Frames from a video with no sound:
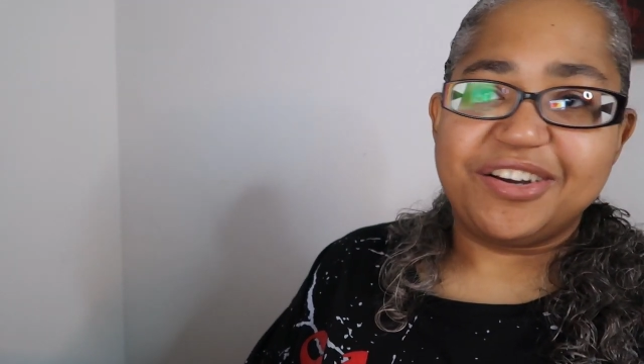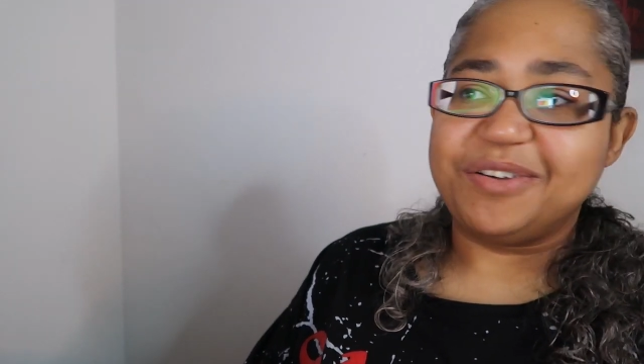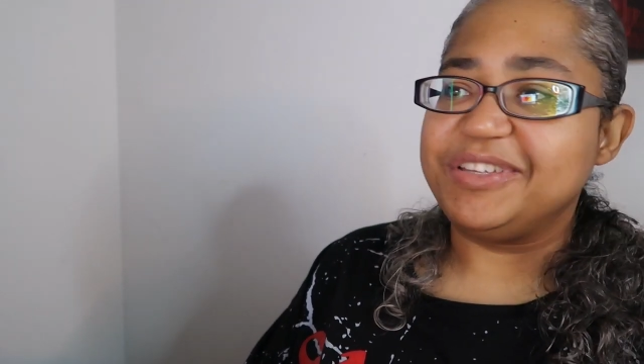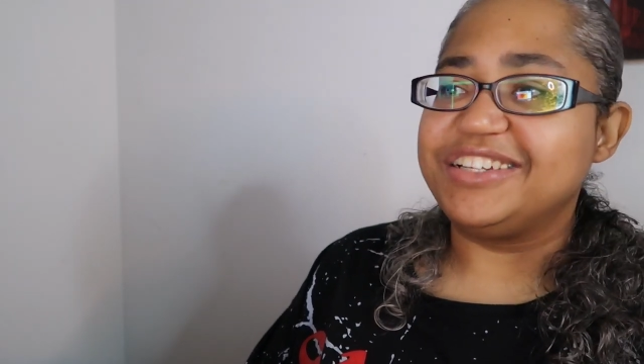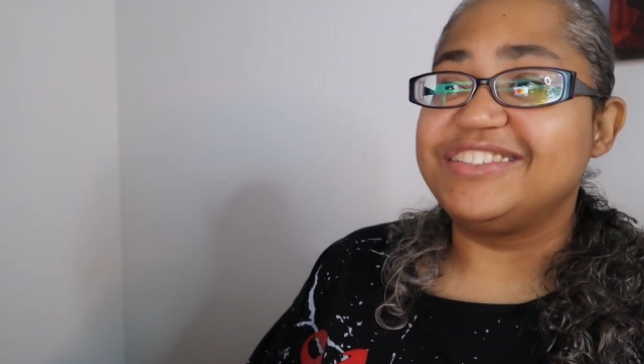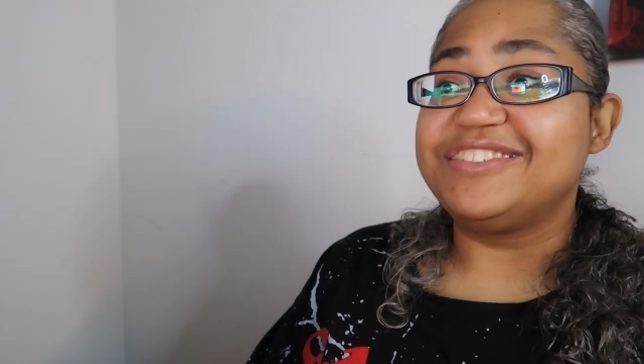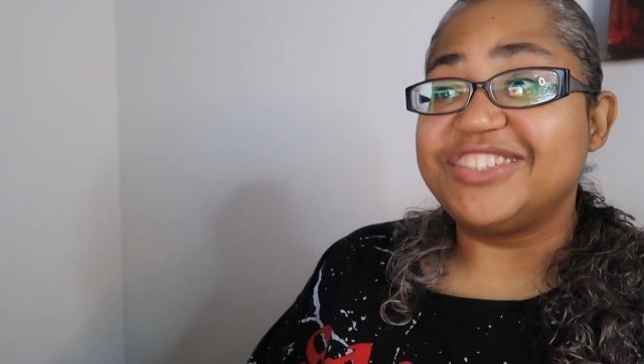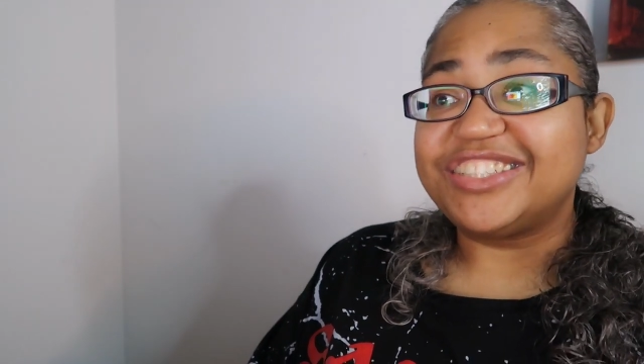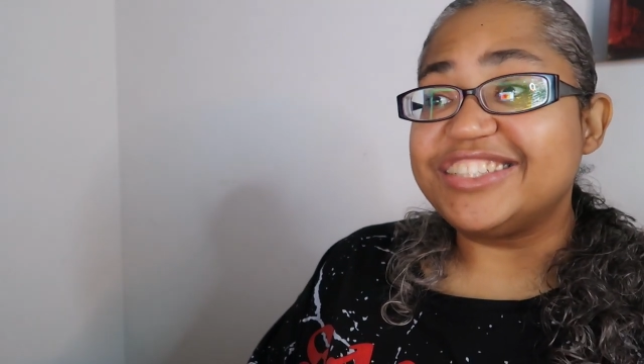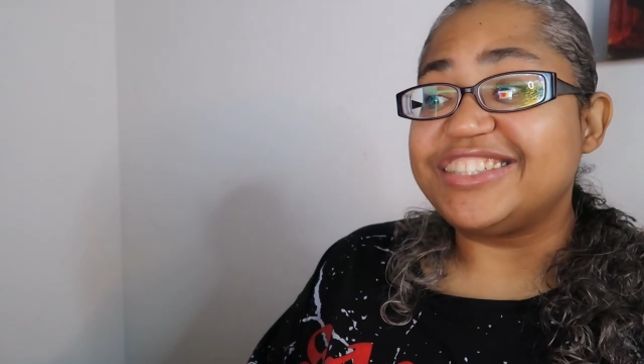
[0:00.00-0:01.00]
y'all, because it
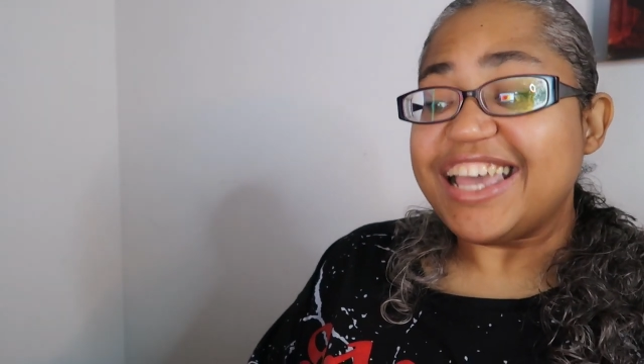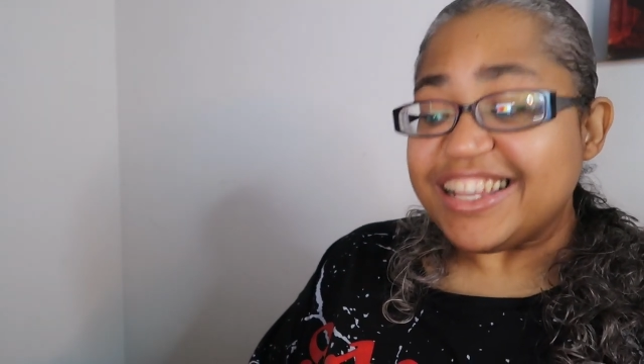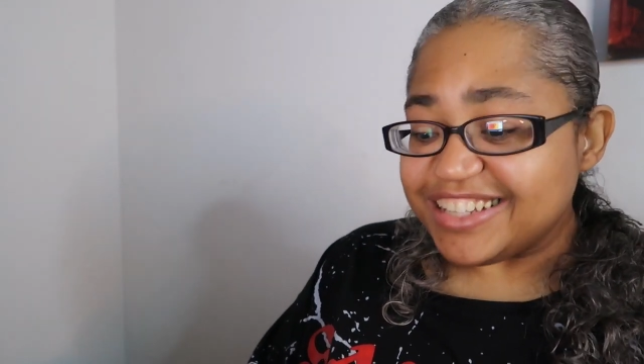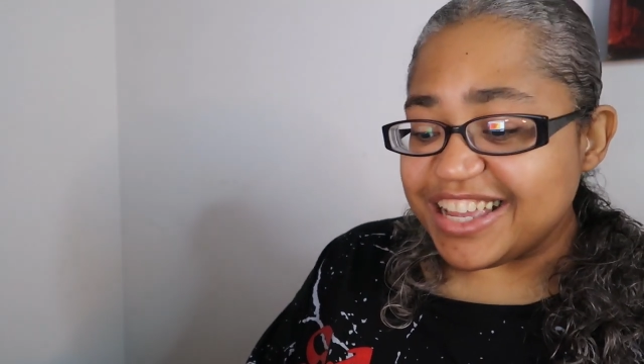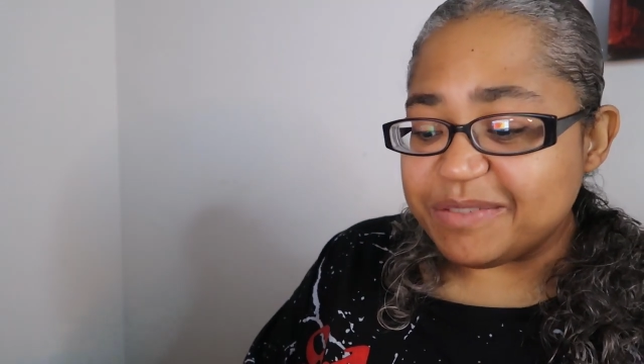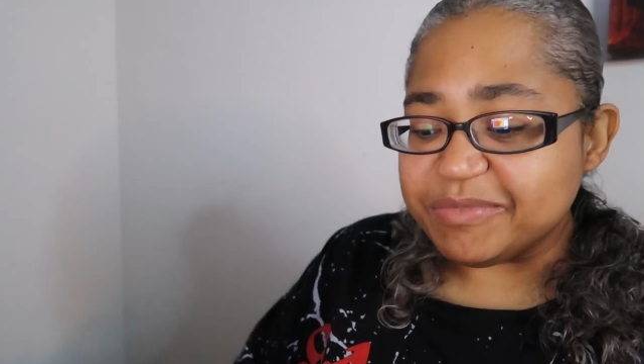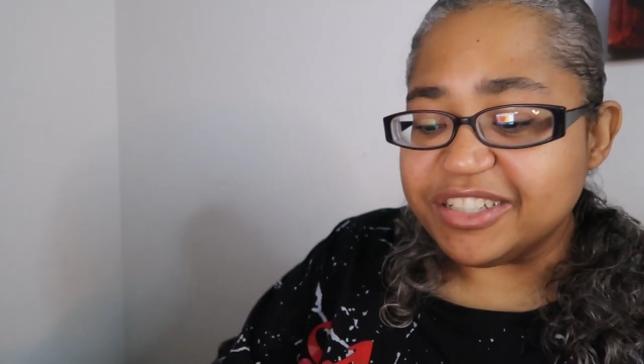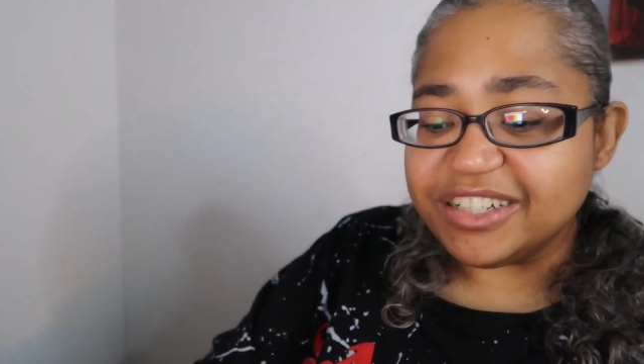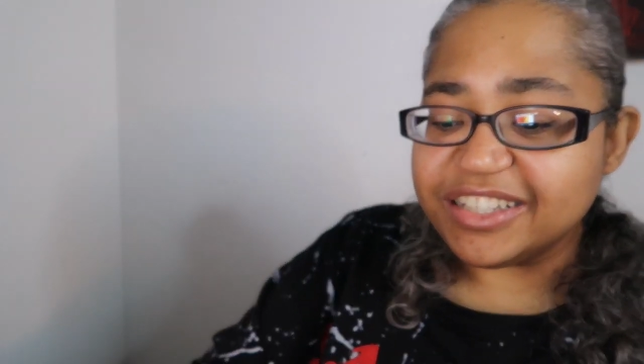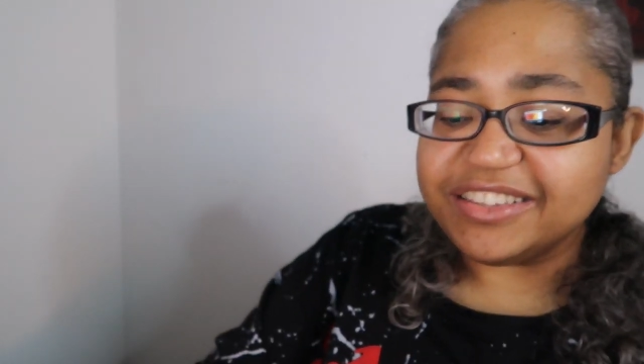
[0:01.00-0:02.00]
was just that damn
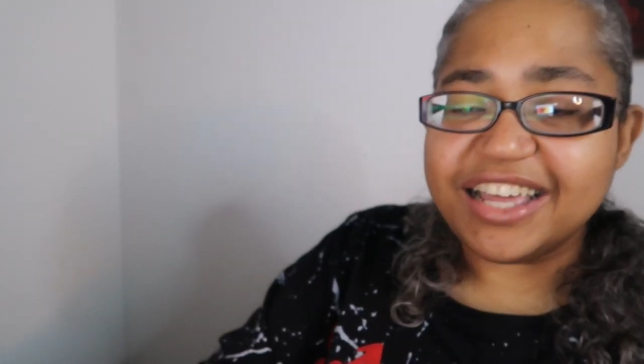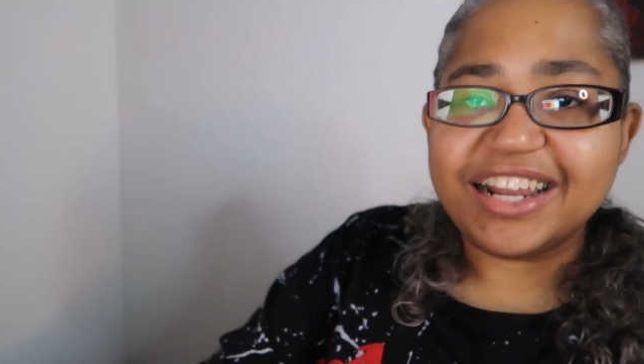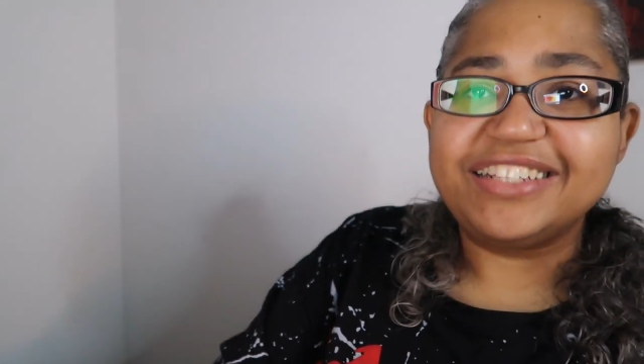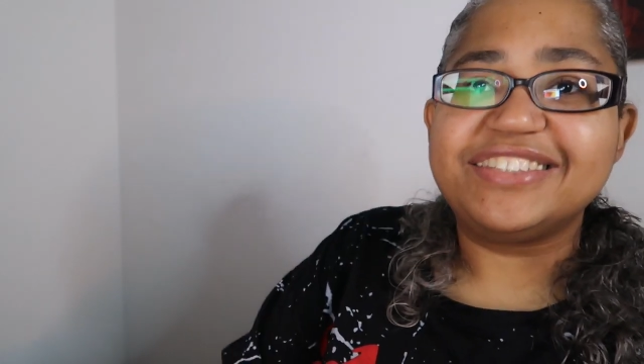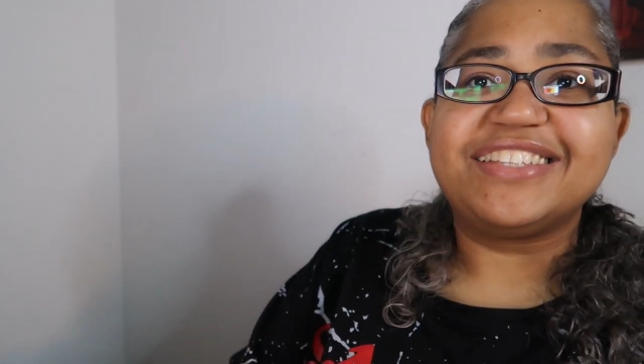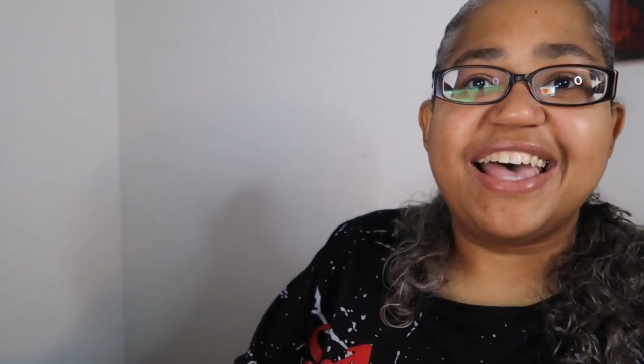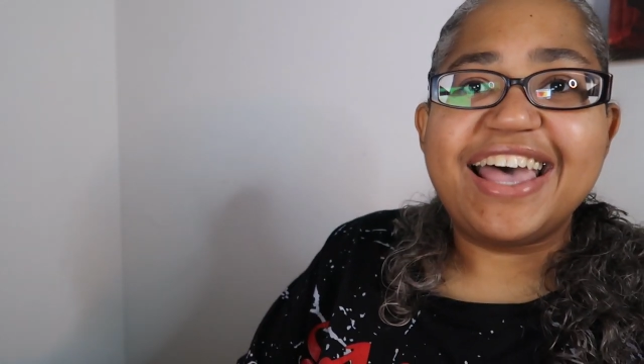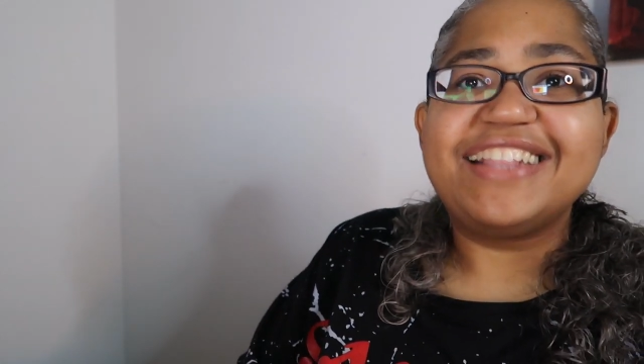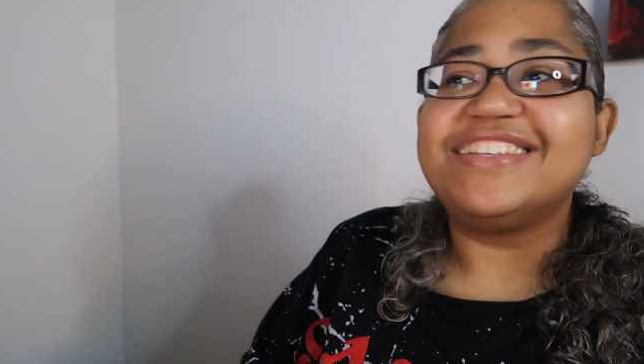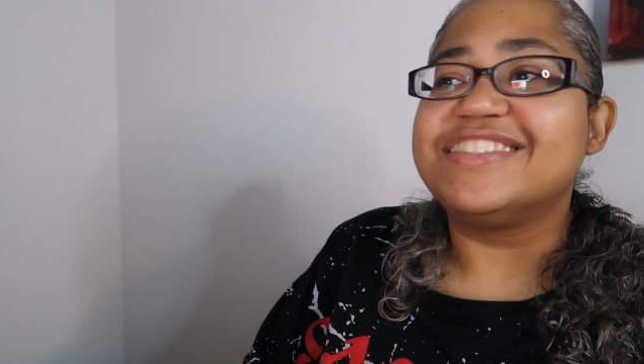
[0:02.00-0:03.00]
good that I just had to